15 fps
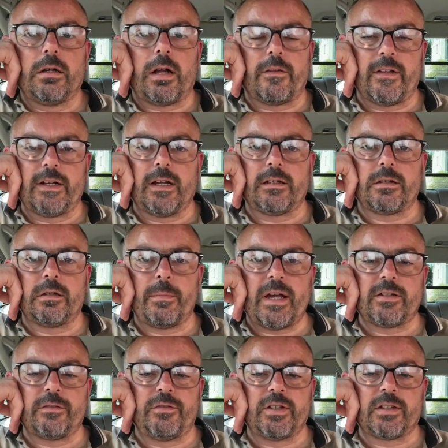I think that's a
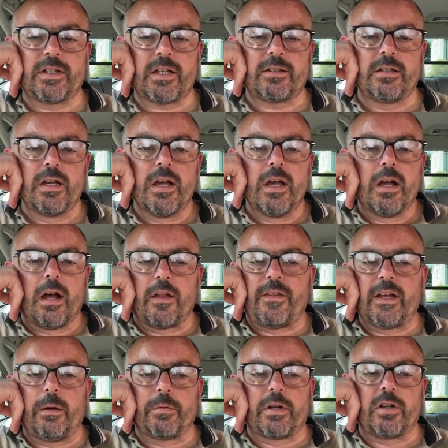massive success. I
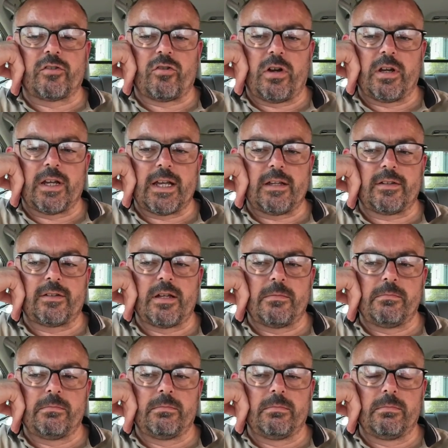think I'm going to try and get
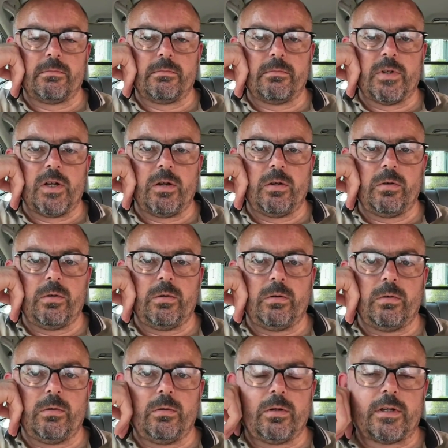some
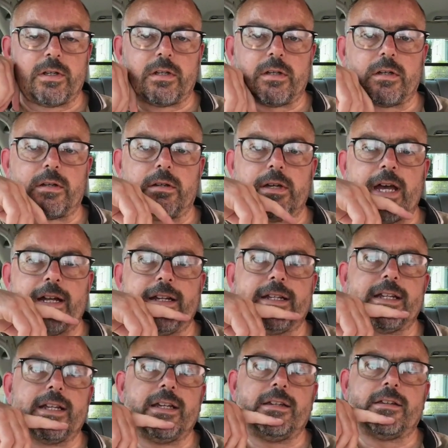new
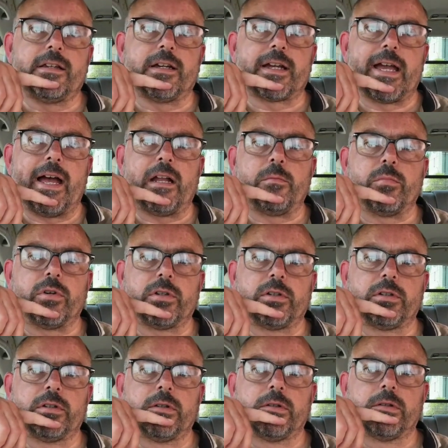LEDs that are
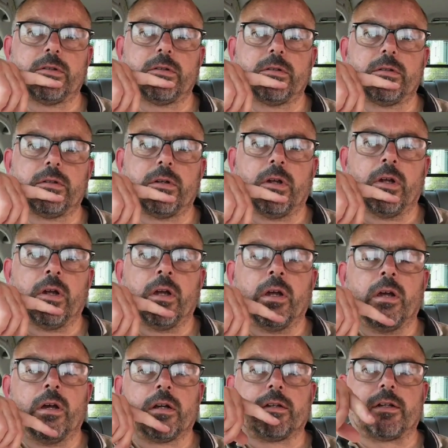canvas,
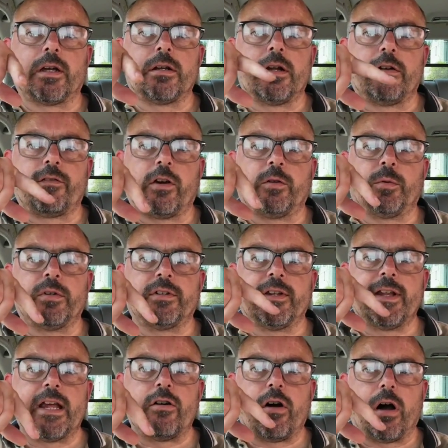because I don't know if those ones
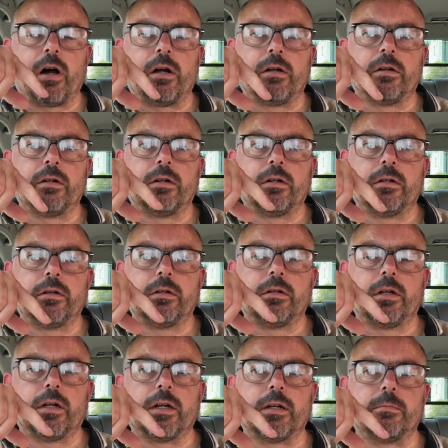in there are.
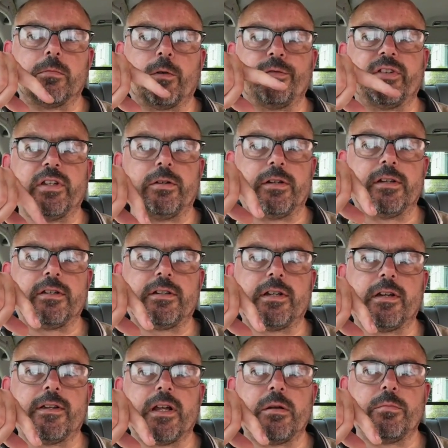Obviously you didn't see
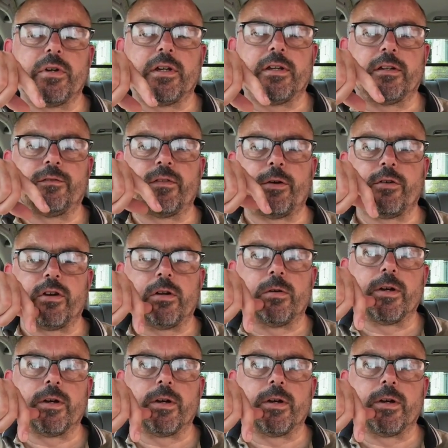it then, but it's very